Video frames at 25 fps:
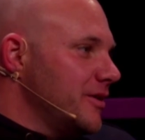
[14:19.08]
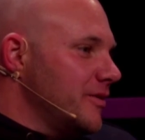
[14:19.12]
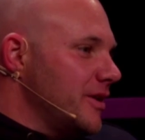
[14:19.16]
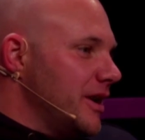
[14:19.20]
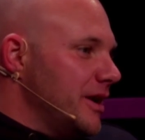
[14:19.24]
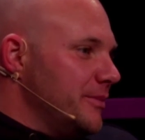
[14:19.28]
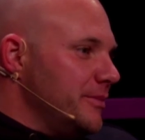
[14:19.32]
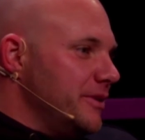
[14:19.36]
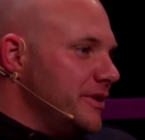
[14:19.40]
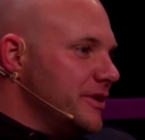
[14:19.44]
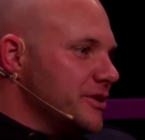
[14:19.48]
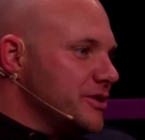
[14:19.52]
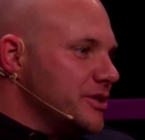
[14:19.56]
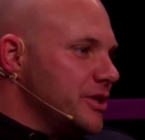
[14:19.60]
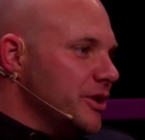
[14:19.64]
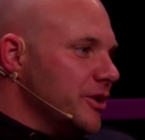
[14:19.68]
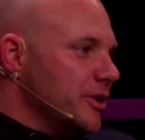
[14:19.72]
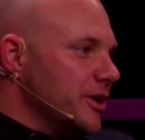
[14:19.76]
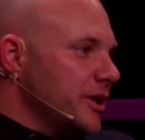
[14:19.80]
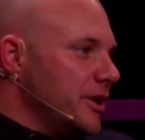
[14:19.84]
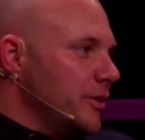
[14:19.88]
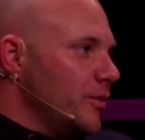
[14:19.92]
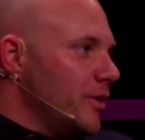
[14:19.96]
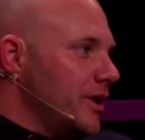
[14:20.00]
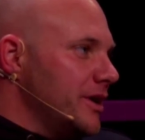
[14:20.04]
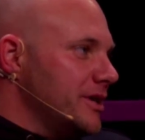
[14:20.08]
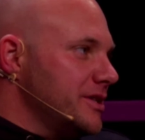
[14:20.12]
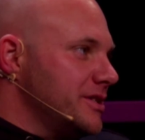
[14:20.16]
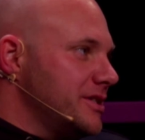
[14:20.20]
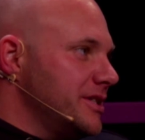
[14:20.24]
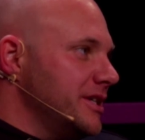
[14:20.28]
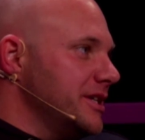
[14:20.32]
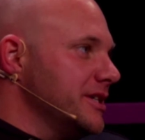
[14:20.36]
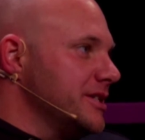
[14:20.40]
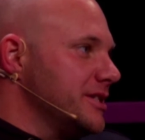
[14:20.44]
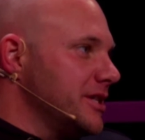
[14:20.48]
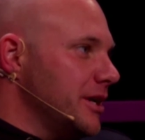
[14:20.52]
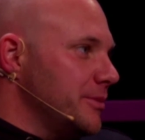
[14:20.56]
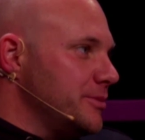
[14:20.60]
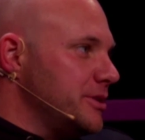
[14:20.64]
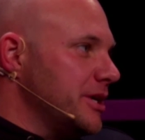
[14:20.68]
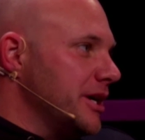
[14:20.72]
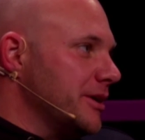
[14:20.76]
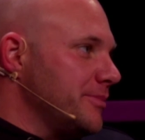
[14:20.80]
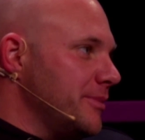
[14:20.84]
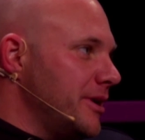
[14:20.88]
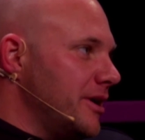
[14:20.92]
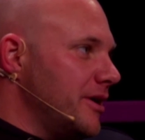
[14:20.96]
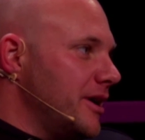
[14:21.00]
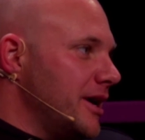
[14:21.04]
Right? I mean, they're still going to want to see a
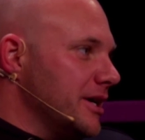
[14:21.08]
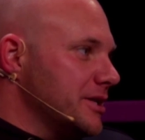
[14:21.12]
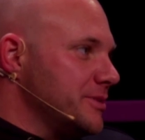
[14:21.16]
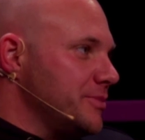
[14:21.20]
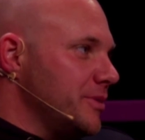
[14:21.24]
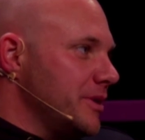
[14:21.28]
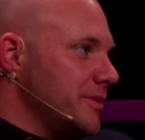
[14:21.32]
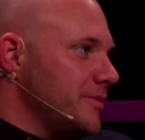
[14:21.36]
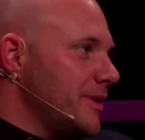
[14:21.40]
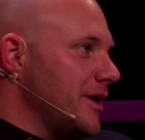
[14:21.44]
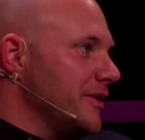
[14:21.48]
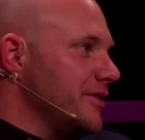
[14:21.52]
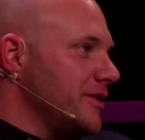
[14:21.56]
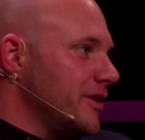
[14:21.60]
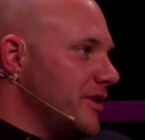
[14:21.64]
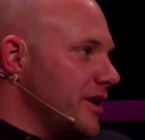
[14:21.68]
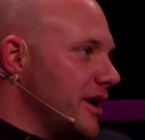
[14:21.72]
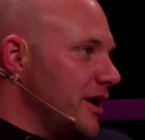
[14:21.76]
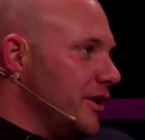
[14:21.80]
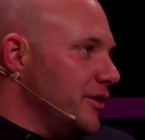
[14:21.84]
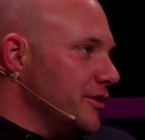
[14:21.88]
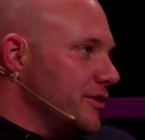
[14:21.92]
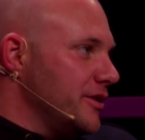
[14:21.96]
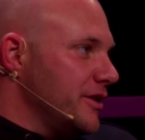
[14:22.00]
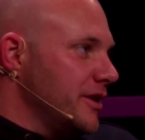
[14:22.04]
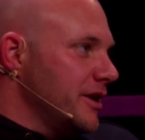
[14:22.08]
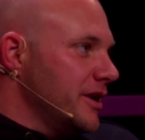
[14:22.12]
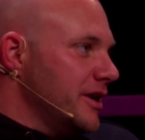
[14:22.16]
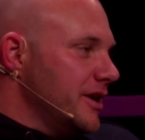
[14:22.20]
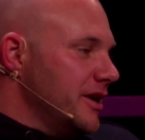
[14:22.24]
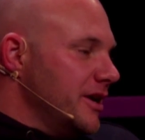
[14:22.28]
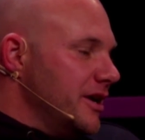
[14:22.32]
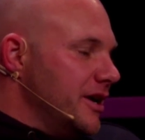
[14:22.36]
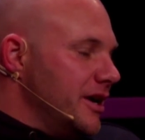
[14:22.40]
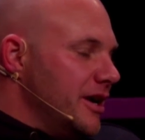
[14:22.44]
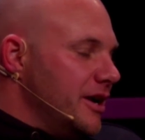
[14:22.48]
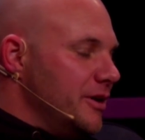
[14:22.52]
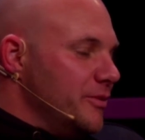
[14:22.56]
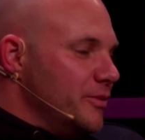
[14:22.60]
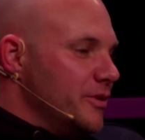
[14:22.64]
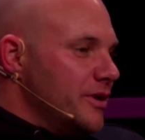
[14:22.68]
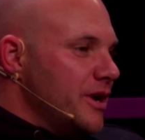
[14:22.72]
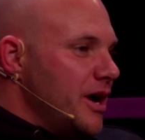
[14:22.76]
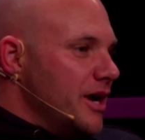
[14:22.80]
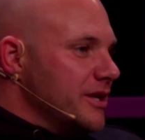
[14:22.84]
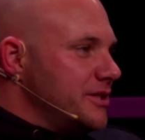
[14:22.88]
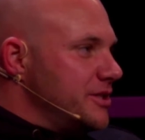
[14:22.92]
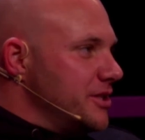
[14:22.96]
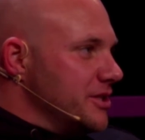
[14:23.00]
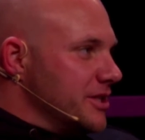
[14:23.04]
subject matter expert about their health. We're
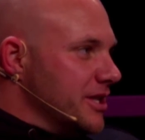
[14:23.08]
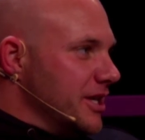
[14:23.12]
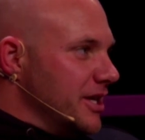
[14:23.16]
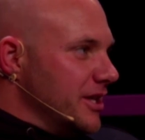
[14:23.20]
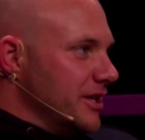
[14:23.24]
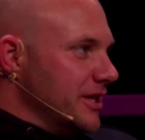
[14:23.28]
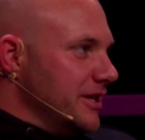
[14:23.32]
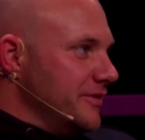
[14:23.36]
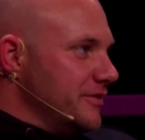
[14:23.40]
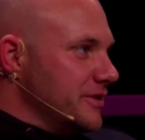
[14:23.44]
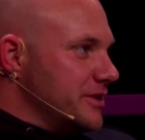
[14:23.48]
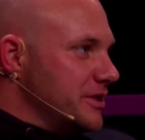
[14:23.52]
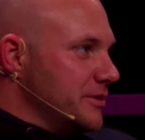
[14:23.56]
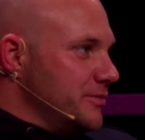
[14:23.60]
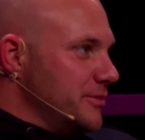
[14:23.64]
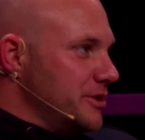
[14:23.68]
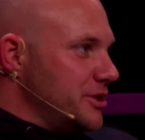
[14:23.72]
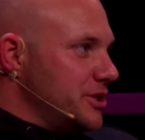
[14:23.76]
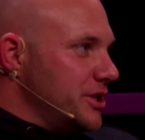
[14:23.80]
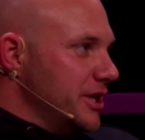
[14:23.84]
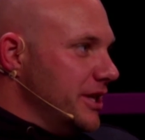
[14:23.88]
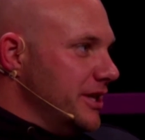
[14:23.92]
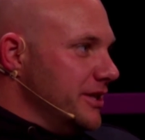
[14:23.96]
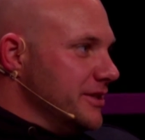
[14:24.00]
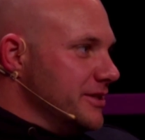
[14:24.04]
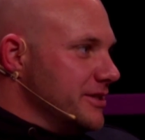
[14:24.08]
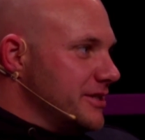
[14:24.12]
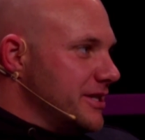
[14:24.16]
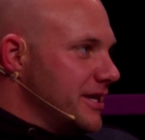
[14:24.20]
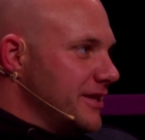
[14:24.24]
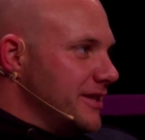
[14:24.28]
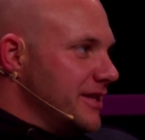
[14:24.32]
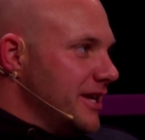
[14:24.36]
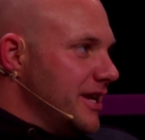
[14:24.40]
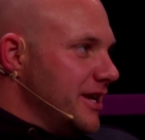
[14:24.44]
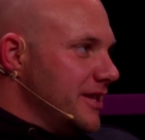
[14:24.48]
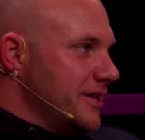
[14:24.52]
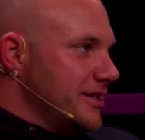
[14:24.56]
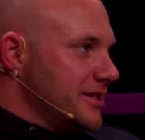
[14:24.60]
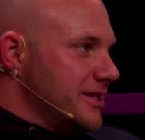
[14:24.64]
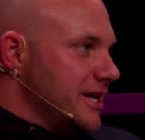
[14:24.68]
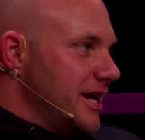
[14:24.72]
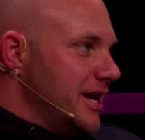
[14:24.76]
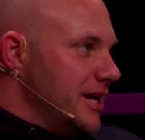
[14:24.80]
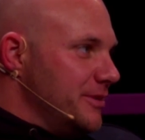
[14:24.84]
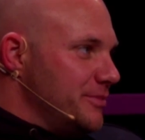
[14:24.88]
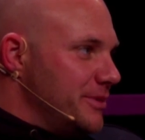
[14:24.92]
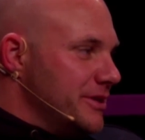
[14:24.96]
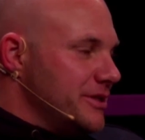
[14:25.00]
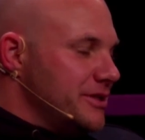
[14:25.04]
not just going to leave it to machines at the end of the
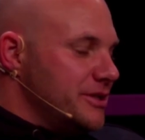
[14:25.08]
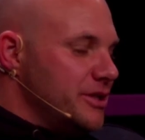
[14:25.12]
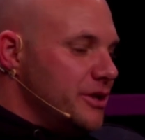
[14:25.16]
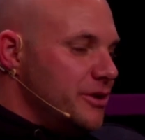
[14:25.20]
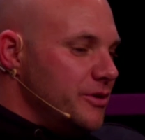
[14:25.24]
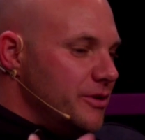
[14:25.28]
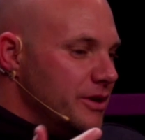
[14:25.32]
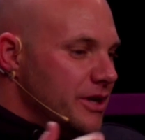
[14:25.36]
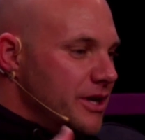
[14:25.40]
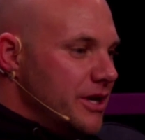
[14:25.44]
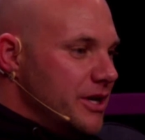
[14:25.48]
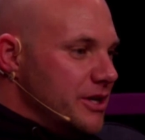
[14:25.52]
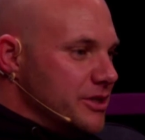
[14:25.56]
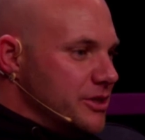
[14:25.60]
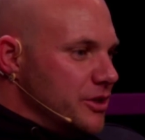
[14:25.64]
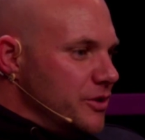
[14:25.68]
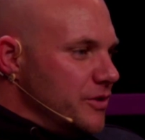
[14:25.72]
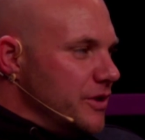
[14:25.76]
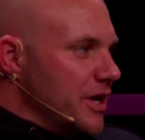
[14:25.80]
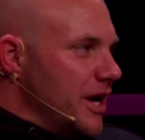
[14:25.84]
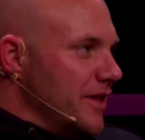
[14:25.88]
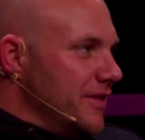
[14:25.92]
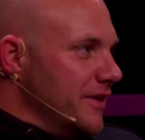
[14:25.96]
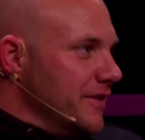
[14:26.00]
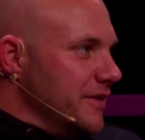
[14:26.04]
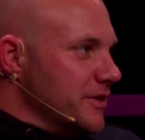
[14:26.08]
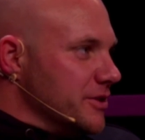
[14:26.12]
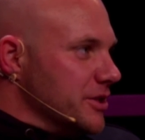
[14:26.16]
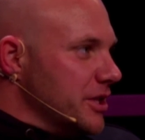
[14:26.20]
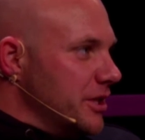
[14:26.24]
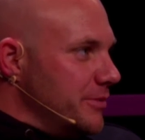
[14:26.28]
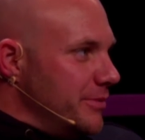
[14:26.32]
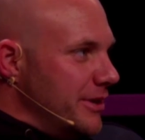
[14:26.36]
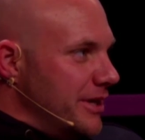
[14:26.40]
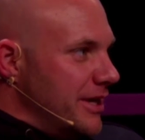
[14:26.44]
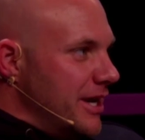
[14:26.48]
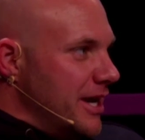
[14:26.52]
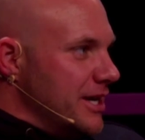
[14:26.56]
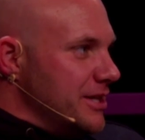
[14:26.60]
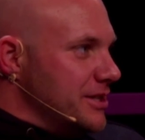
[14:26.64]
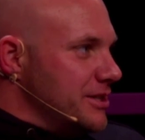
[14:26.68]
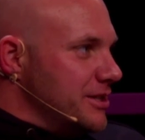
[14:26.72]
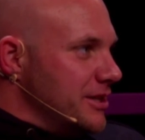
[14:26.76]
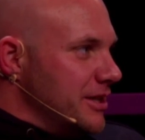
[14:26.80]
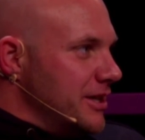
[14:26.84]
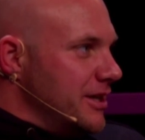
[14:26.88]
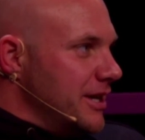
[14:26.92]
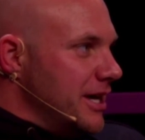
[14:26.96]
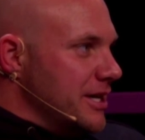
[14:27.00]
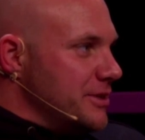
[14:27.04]
day. But so I think there's going to be a nice
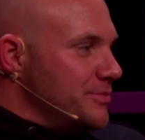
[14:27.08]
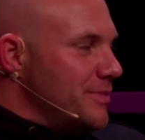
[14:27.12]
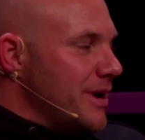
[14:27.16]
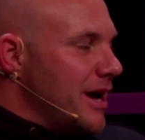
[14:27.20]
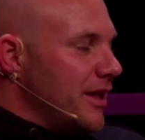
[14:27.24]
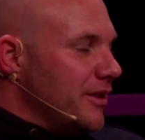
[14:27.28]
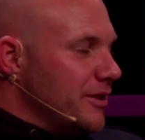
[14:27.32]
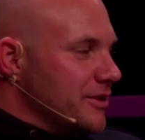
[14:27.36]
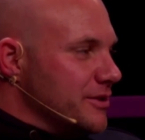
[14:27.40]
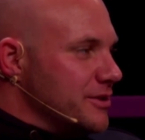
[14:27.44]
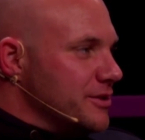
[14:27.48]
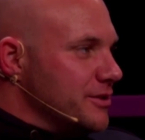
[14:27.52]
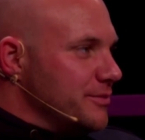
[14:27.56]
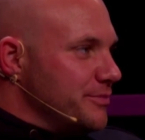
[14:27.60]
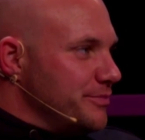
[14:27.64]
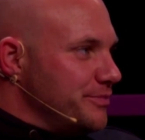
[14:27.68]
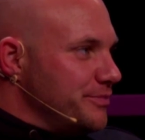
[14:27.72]
balance.